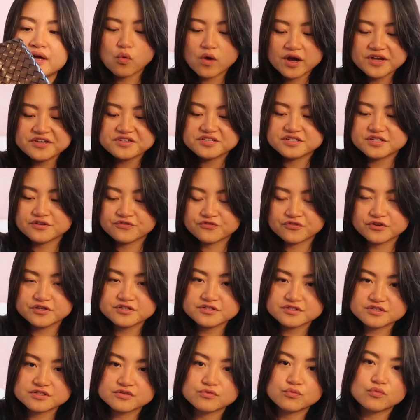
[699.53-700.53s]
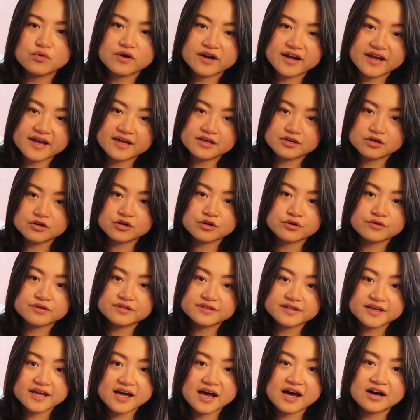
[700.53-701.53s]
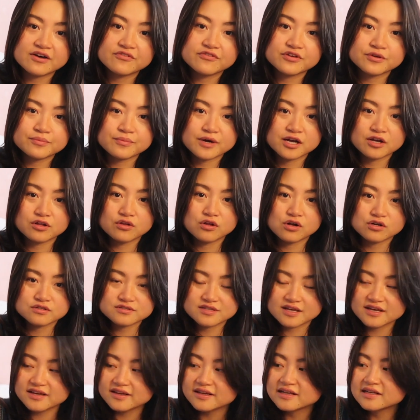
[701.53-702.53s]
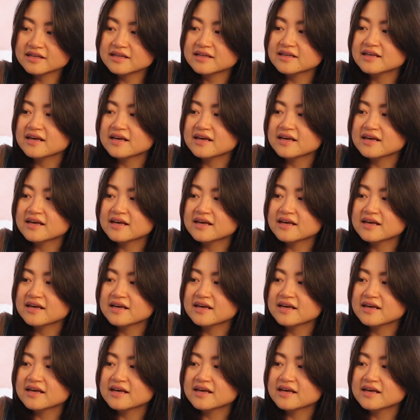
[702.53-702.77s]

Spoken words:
Quite different to what I currently have in my closet.